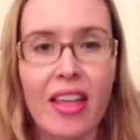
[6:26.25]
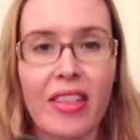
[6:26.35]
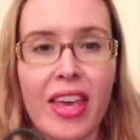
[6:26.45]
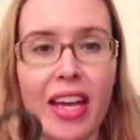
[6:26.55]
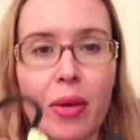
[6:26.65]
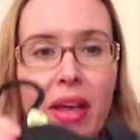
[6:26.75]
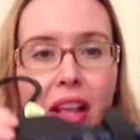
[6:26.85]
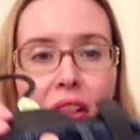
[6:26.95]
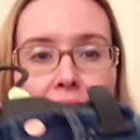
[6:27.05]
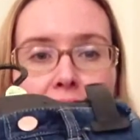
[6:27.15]
They had quite
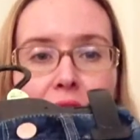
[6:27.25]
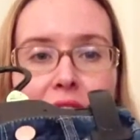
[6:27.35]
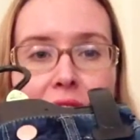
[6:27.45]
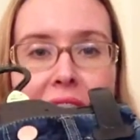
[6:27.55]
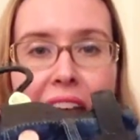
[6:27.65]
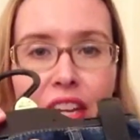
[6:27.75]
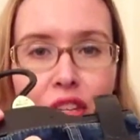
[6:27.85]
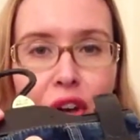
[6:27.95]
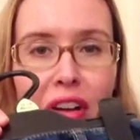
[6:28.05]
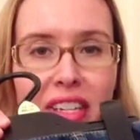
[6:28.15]
a lot of
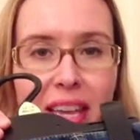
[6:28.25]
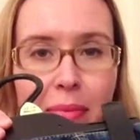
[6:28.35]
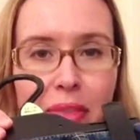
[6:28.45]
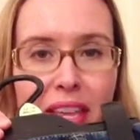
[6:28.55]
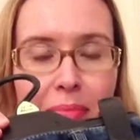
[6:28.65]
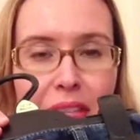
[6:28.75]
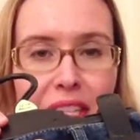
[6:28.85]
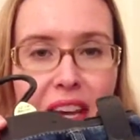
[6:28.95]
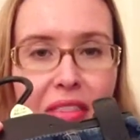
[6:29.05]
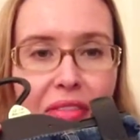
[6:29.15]
hedgehog type theme
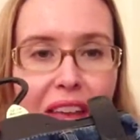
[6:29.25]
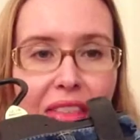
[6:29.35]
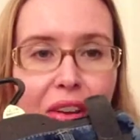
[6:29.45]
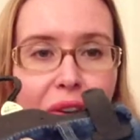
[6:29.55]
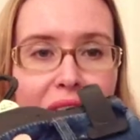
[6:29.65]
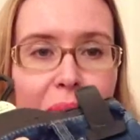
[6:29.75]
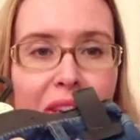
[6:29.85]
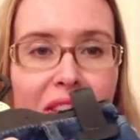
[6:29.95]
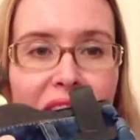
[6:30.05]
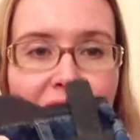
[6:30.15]
stuff in their autumn
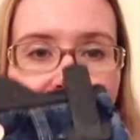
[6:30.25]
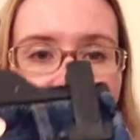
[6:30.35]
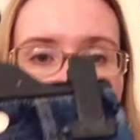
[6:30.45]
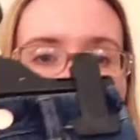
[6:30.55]
winter section,